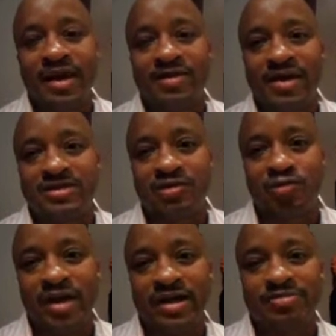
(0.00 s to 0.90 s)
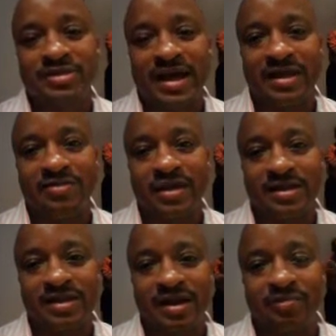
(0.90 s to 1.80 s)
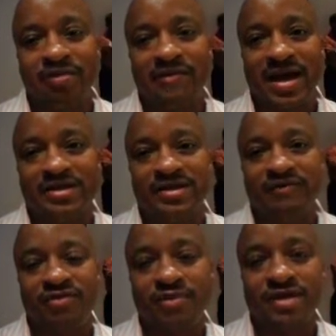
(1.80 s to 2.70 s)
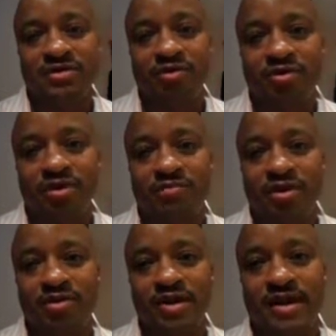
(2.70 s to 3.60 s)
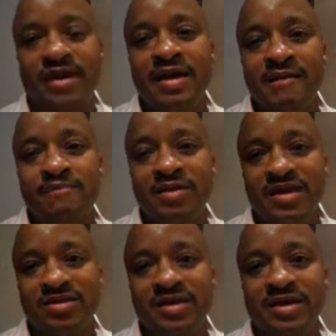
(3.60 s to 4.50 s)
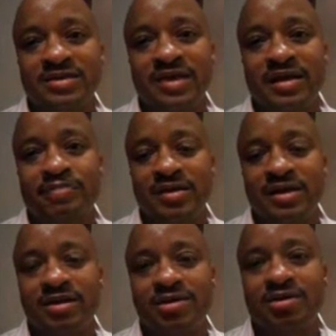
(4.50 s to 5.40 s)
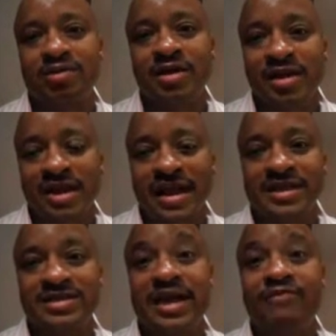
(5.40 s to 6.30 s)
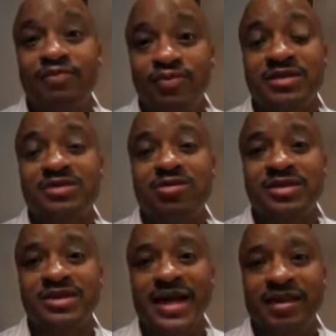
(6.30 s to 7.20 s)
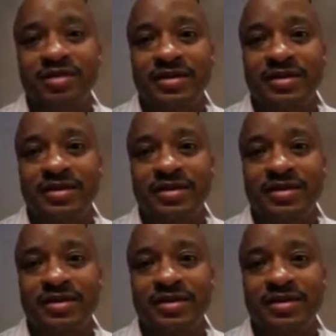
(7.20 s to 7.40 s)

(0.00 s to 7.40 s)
and that's a website that provides information on the community, business, and political landscape for Prince George's County.